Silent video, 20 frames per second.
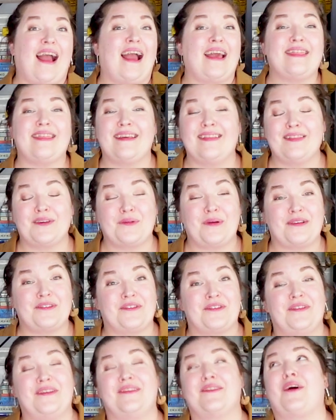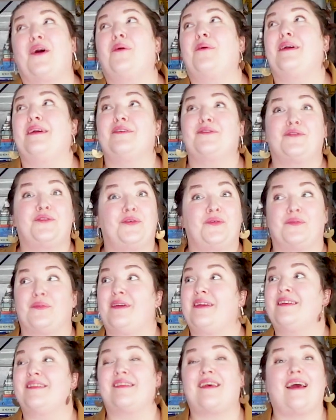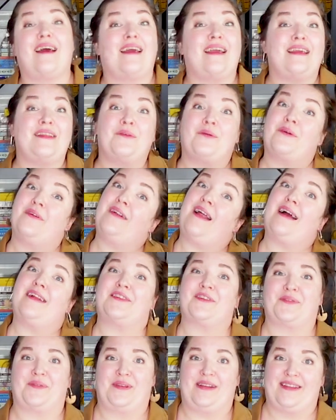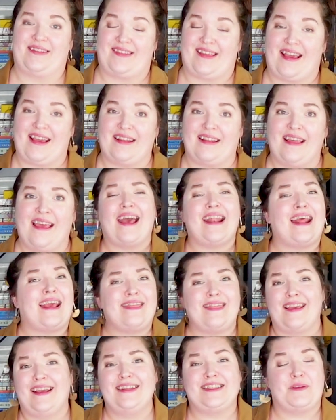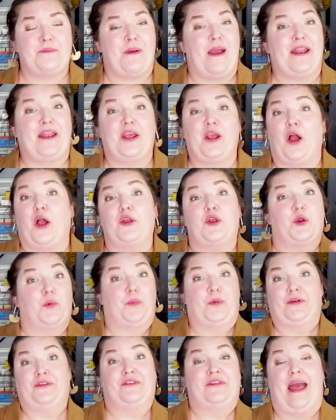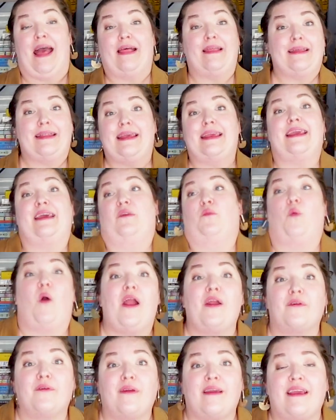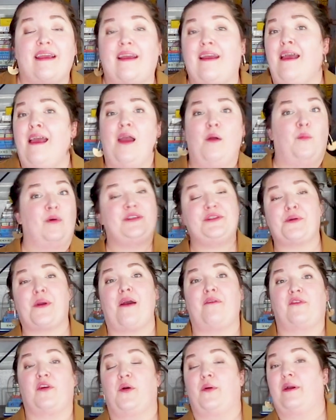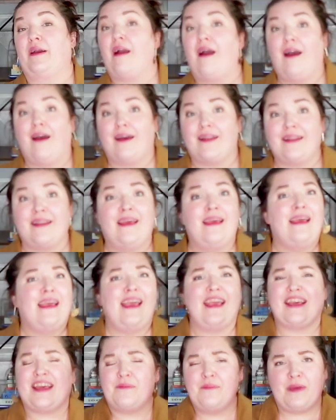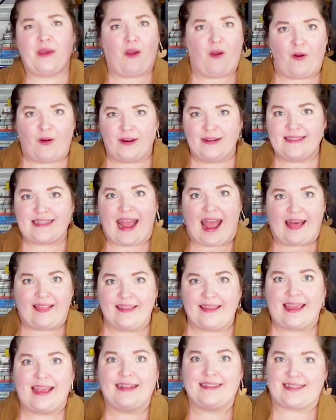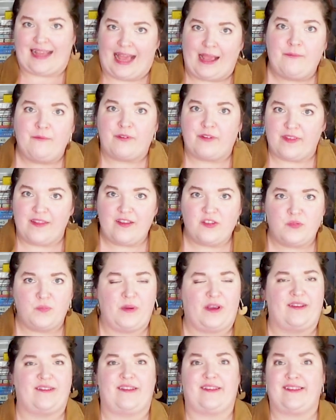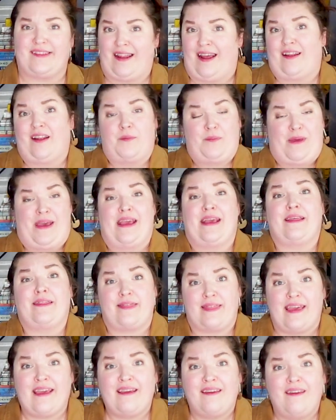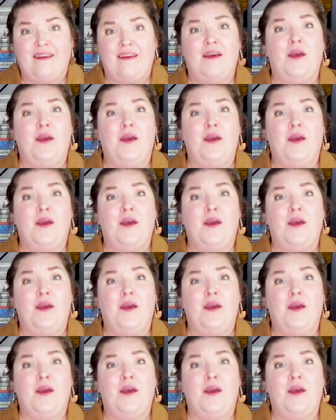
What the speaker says: I think the question is always to redesign or not to redesign. And I think depending on your personality and wiring and what you have going on, it can be hard to allocate time for this because it's not a paying thing,